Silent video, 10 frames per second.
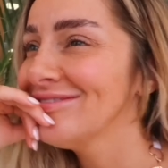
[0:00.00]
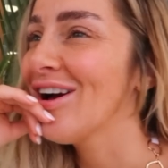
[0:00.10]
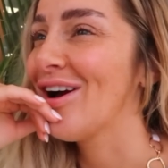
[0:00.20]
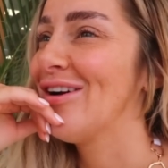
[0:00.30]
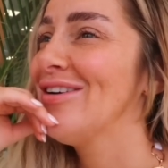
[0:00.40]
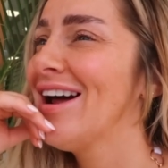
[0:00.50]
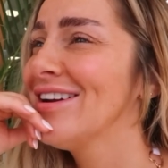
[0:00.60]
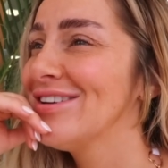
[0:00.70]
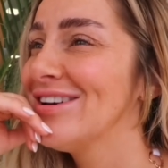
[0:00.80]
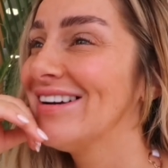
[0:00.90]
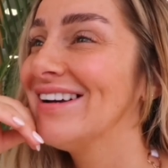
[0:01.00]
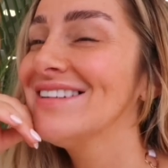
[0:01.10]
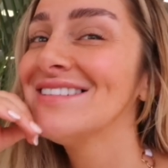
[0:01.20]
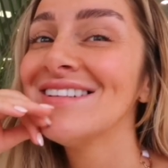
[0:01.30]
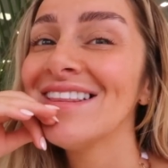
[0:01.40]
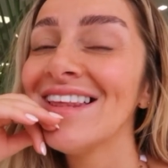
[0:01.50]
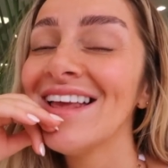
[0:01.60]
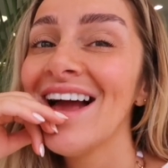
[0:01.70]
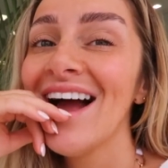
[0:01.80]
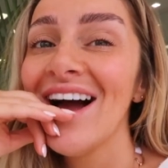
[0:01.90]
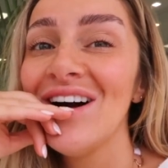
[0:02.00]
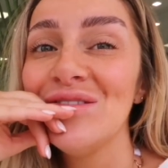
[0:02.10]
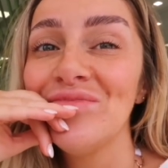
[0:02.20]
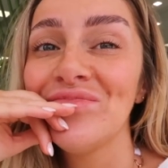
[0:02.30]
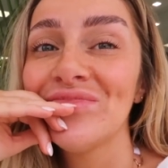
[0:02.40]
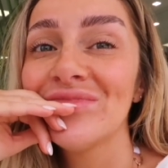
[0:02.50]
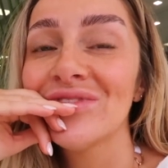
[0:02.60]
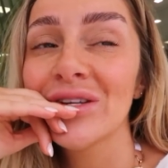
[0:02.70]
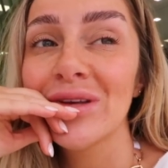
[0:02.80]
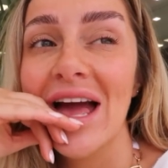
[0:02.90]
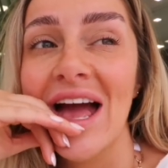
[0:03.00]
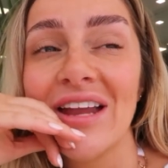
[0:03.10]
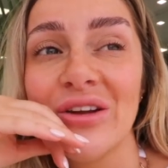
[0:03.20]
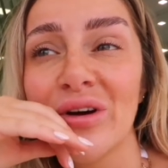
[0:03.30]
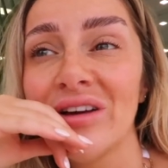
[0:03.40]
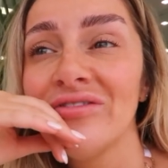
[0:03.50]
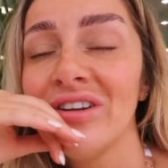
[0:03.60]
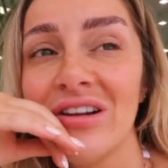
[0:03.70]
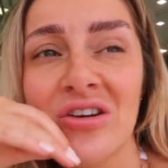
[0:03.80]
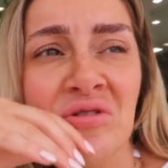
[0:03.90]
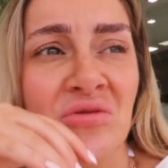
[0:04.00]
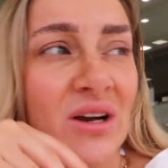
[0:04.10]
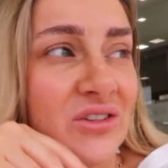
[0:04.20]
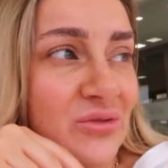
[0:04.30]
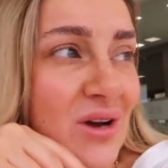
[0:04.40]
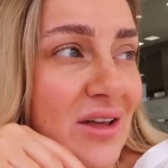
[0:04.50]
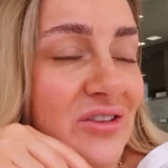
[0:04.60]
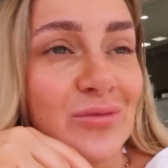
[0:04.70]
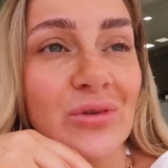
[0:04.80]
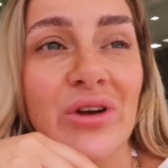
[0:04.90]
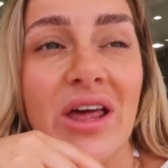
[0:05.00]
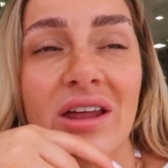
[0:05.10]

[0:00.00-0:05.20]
No, and you. So yeah, anyway, feeling a little bit worse aware this morning.